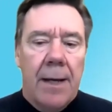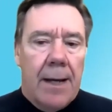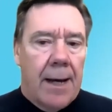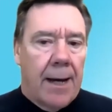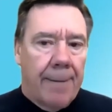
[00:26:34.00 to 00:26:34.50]

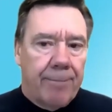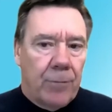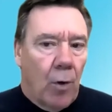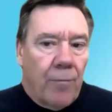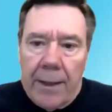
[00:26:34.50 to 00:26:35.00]
Don't
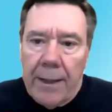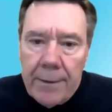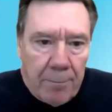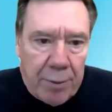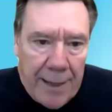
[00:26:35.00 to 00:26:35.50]
forget the
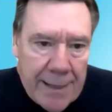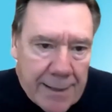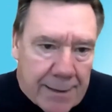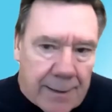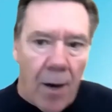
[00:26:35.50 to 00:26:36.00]
plates.
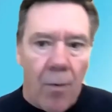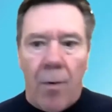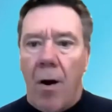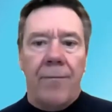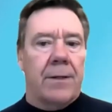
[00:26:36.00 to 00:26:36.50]
Now,
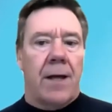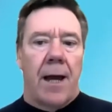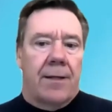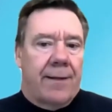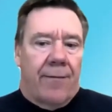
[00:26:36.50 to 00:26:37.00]
oftentimes
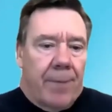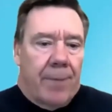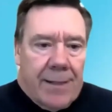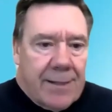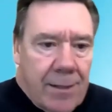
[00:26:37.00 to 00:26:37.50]
everybody
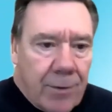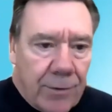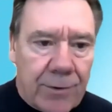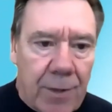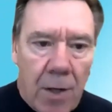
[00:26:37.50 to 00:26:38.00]
seals
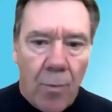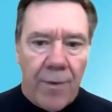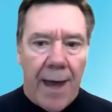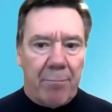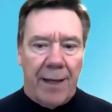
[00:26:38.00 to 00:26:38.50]
where
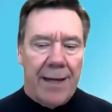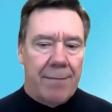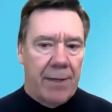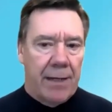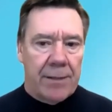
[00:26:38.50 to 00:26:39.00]
that plate
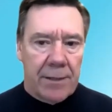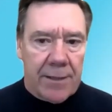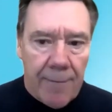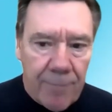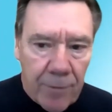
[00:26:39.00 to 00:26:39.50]
meets the
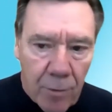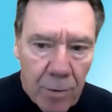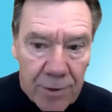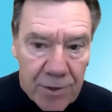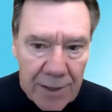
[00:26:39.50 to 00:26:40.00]
subfloor or the
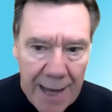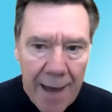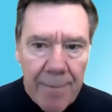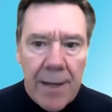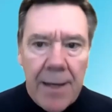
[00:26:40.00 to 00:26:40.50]
slab.
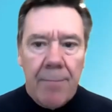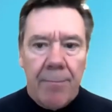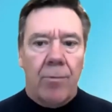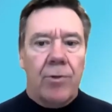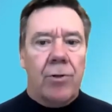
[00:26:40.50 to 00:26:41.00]
But
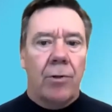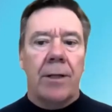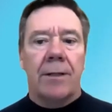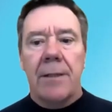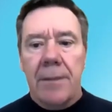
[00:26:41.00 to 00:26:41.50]
once you look at
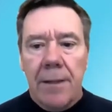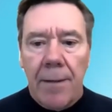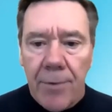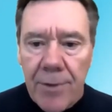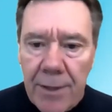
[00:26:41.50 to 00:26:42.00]
these
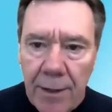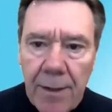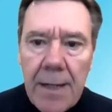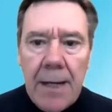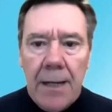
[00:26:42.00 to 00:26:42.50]
numbers here,
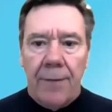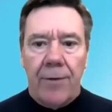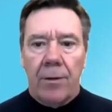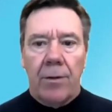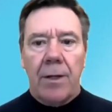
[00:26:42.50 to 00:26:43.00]
if you
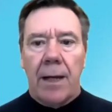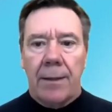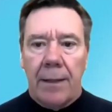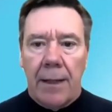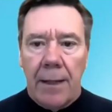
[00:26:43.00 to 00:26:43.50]
look at
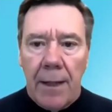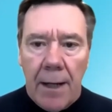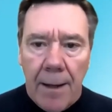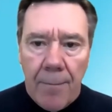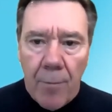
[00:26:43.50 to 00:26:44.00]
the
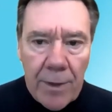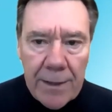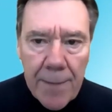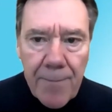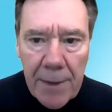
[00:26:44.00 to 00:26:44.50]
where we
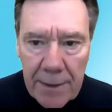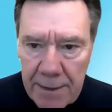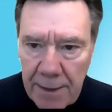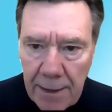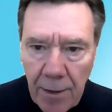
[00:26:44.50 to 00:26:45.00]
typically
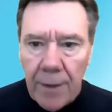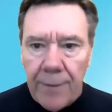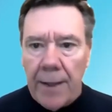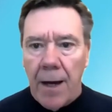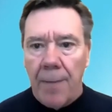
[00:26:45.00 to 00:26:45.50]
seal in the
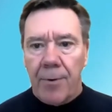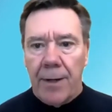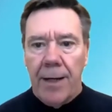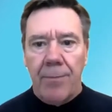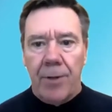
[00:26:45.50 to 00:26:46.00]
upper
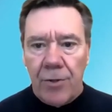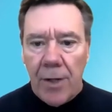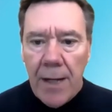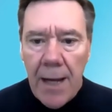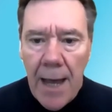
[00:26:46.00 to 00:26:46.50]
image,
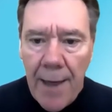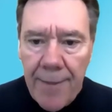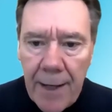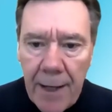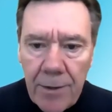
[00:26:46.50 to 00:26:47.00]
and
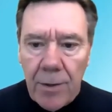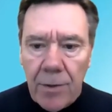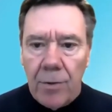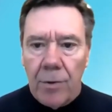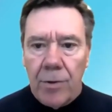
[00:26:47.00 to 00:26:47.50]
then
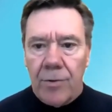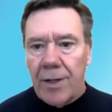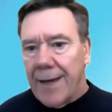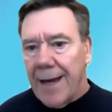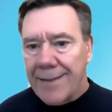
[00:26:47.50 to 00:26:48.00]
you see
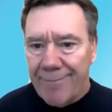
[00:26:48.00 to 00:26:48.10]
that's